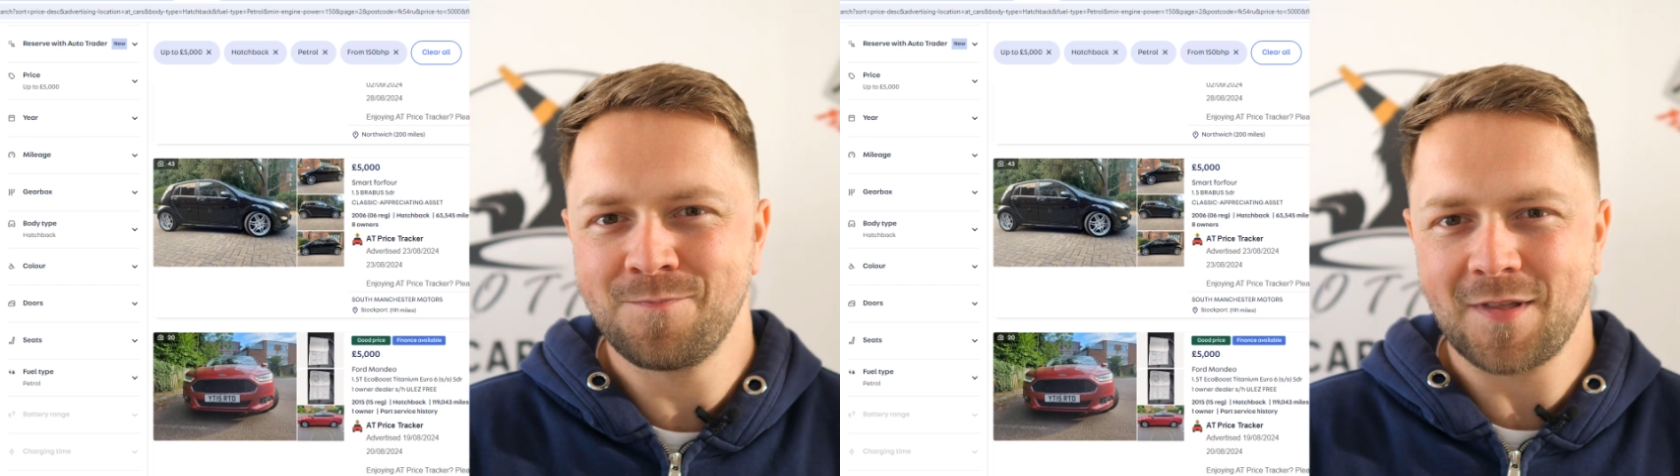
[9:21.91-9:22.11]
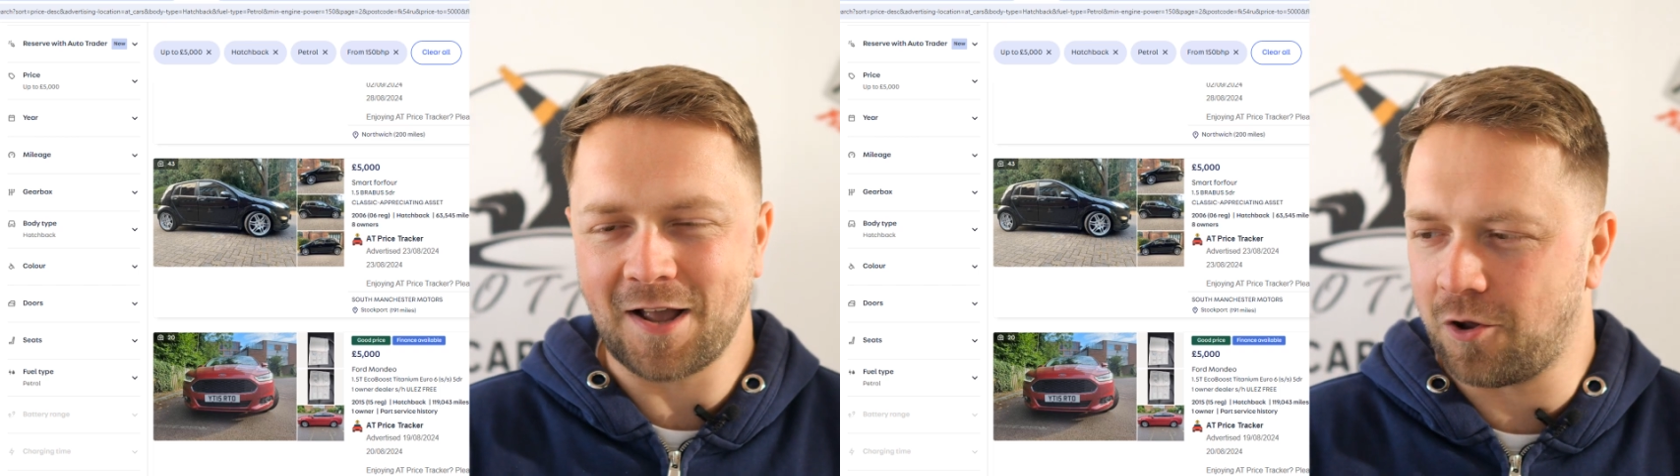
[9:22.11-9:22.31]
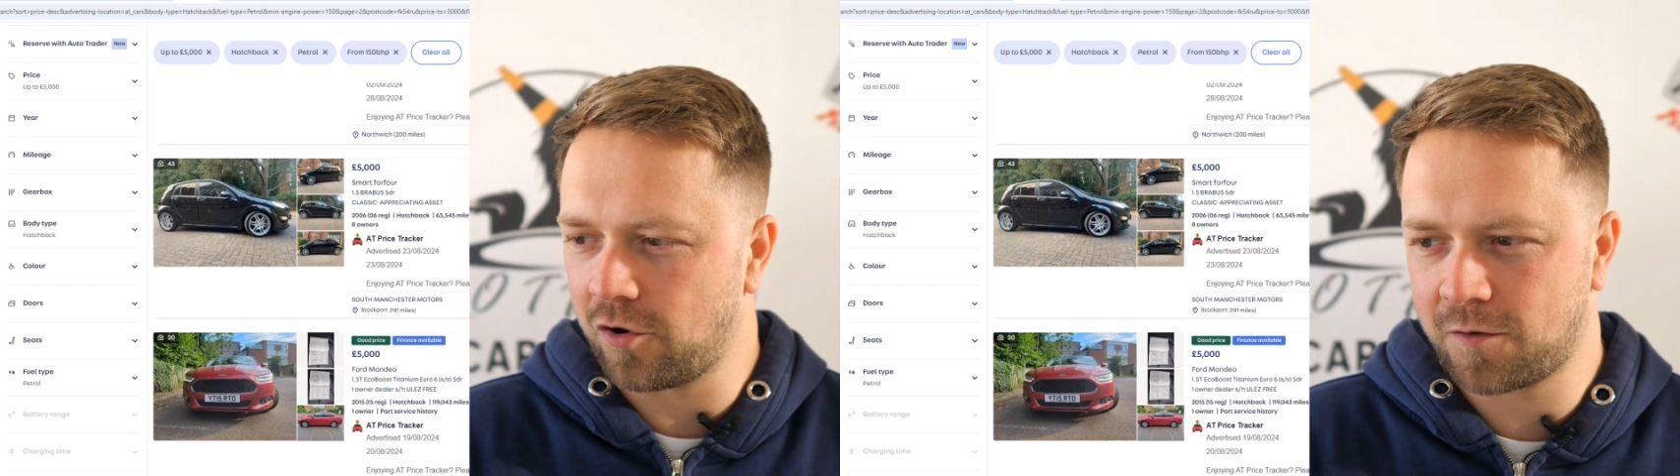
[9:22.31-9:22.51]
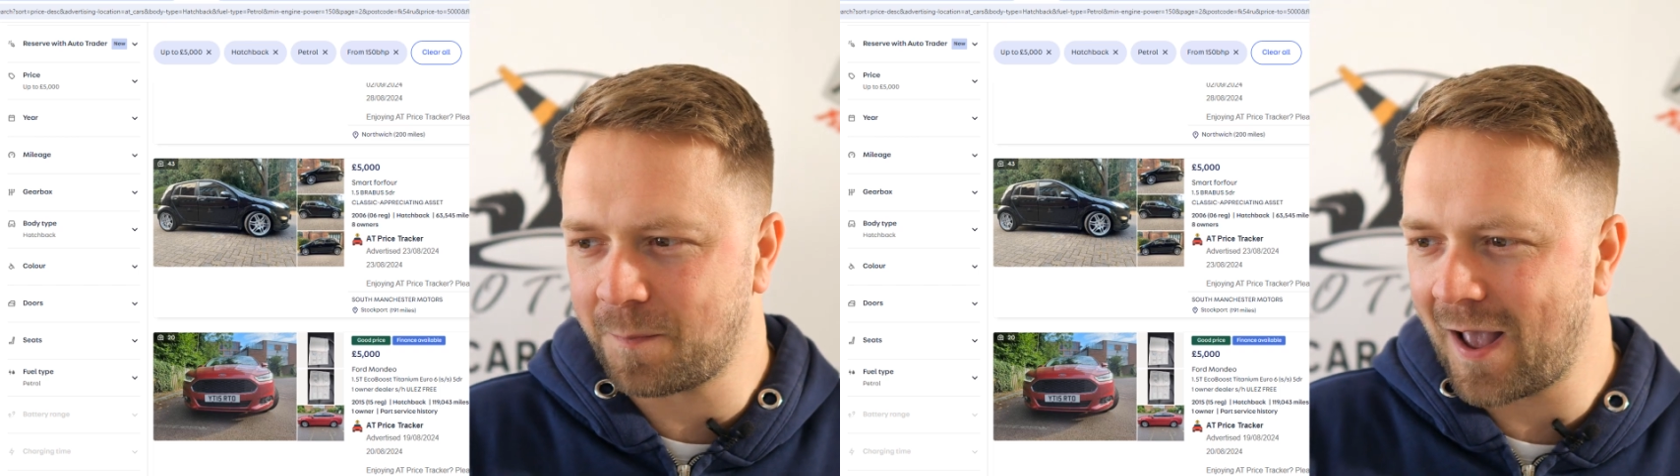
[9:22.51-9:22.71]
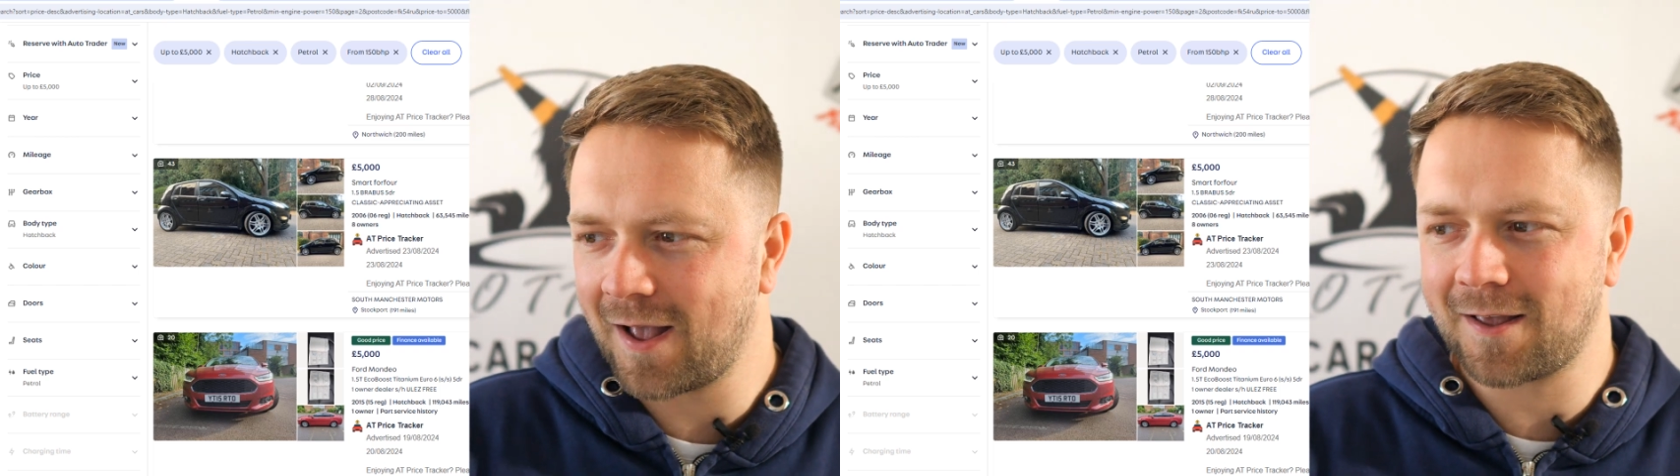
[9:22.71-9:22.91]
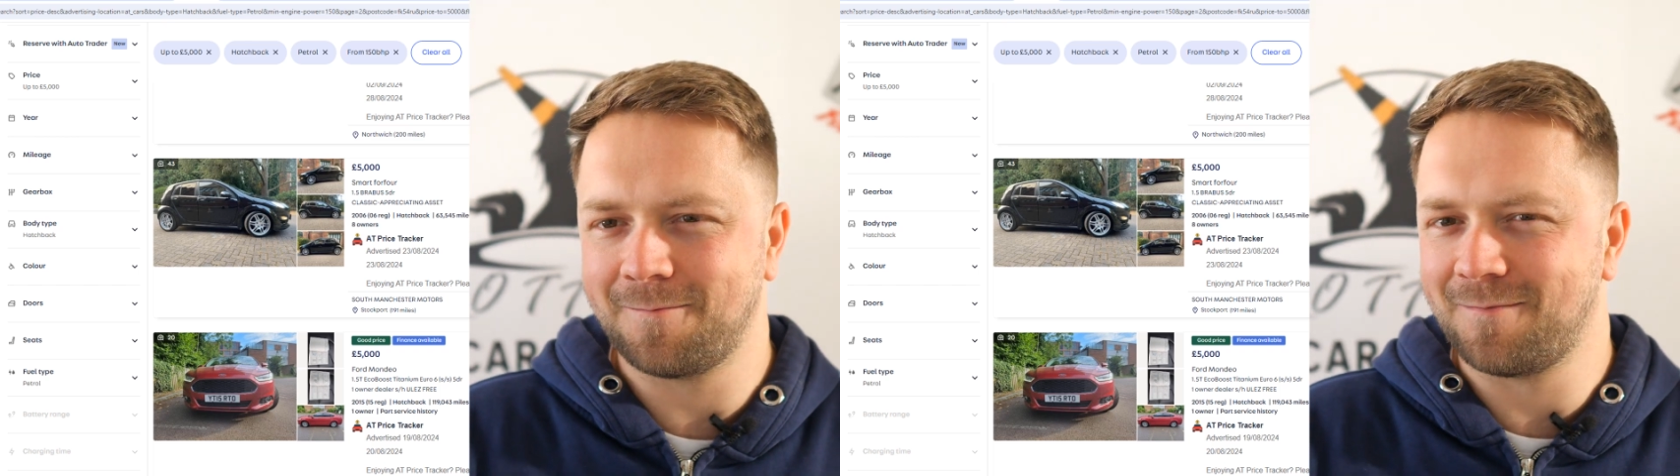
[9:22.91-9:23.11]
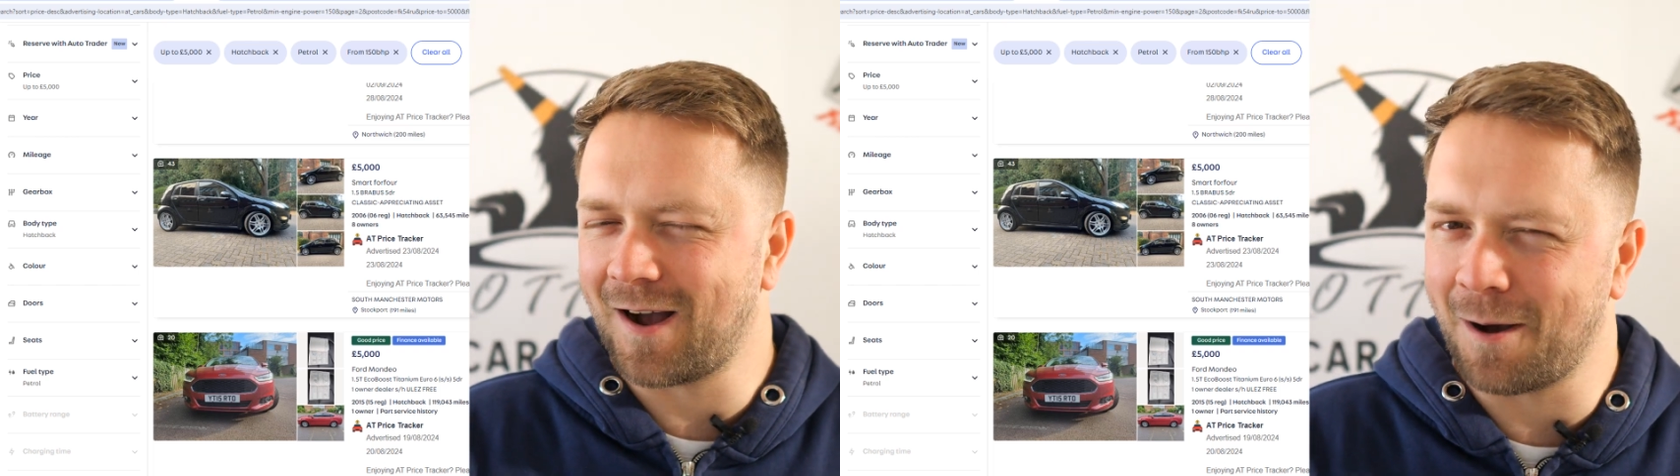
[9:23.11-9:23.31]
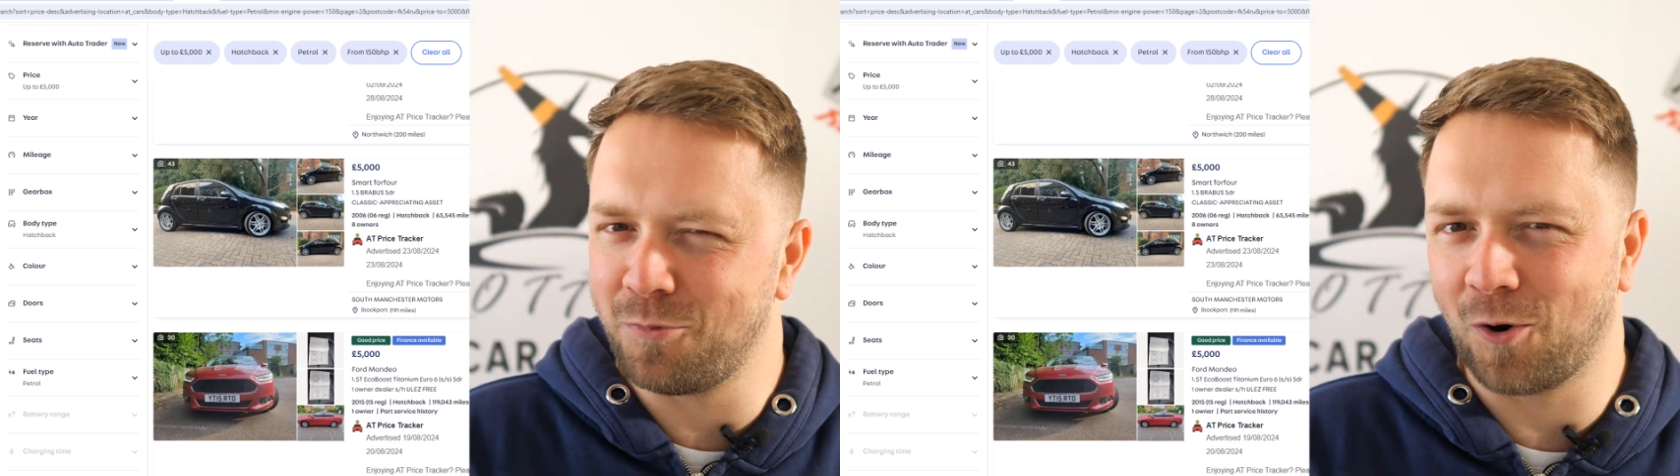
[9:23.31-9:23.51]
and your spec,
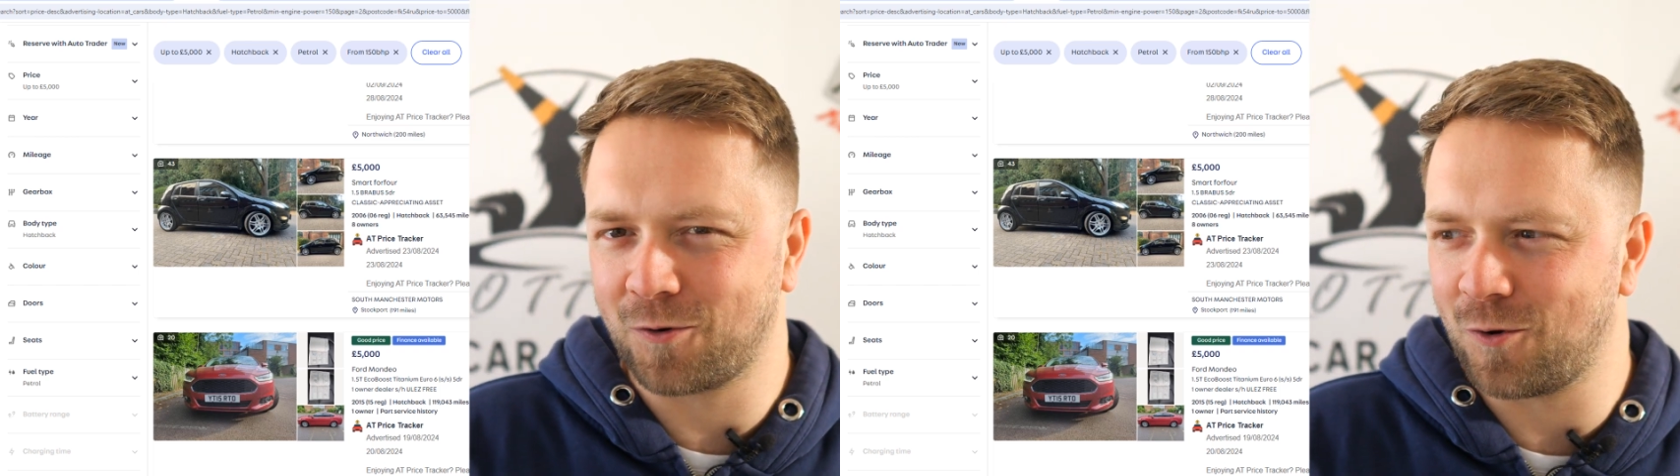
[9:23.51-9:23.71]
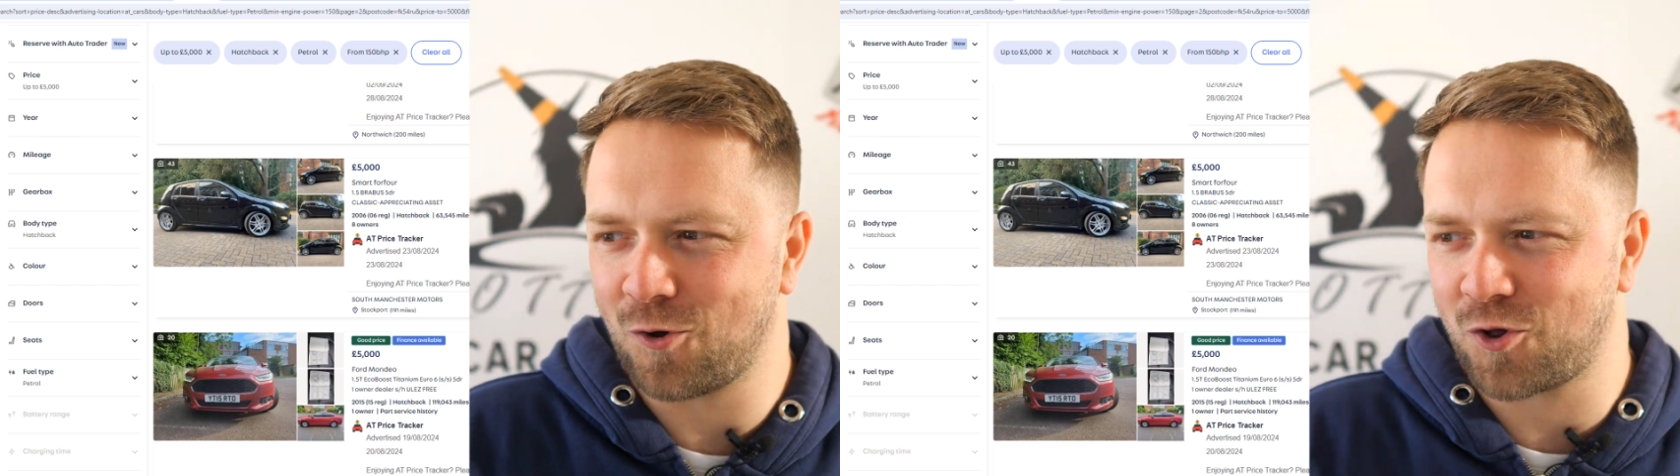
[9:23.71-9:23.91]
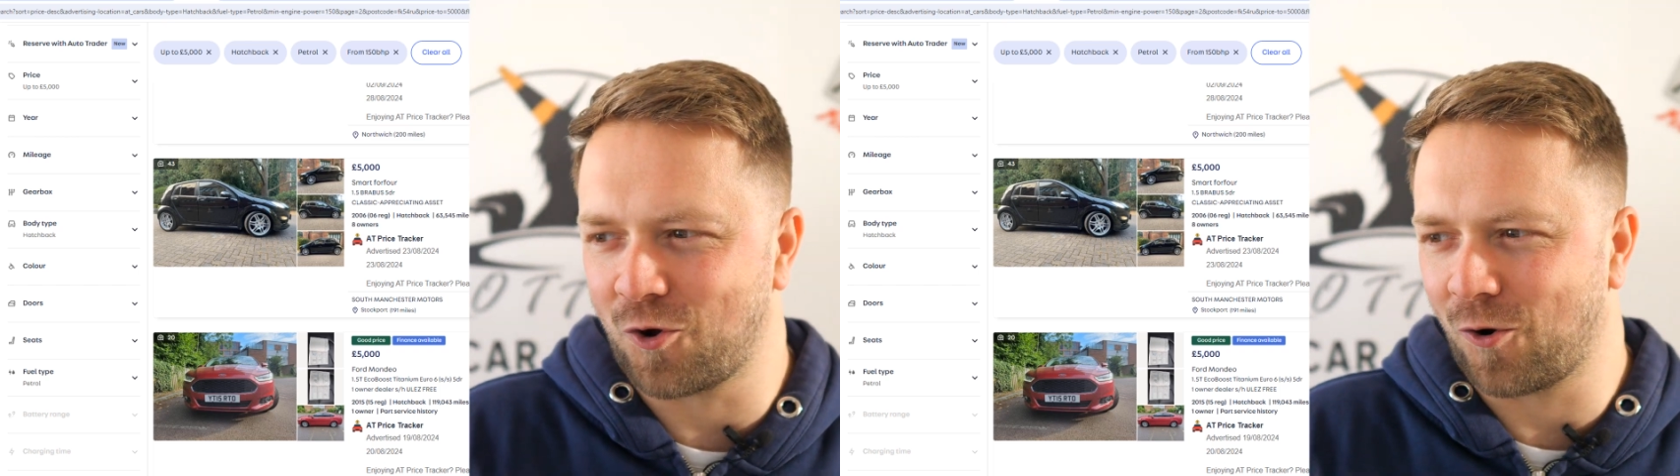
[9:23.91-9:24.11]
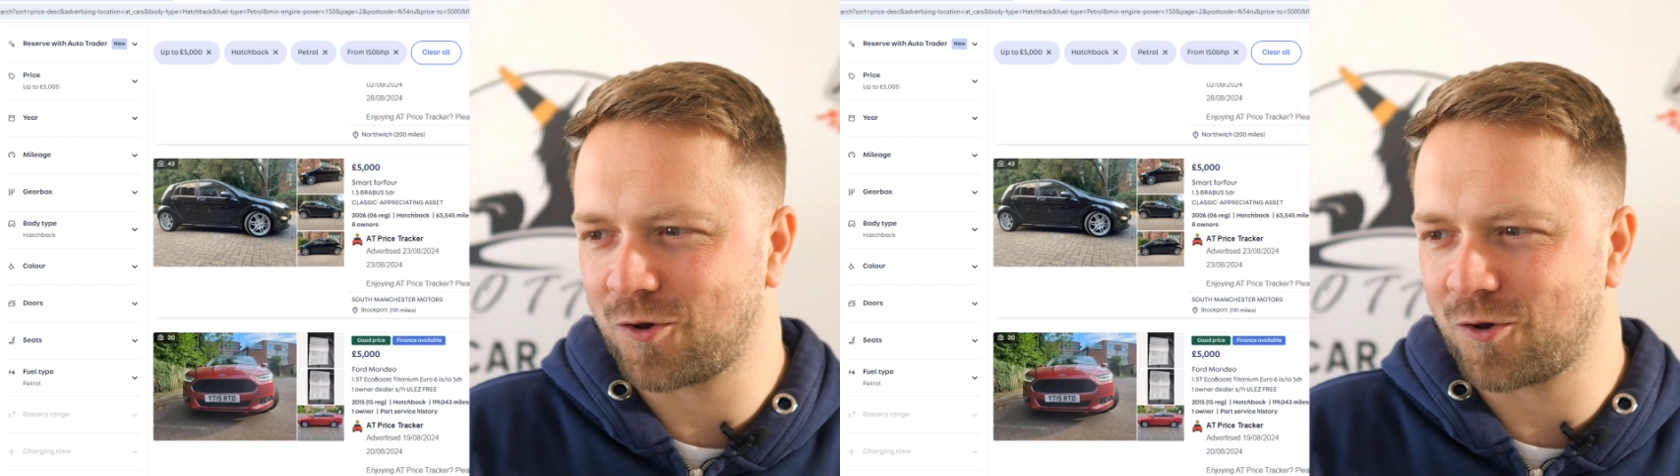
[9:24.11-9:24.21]
I'm not too sure.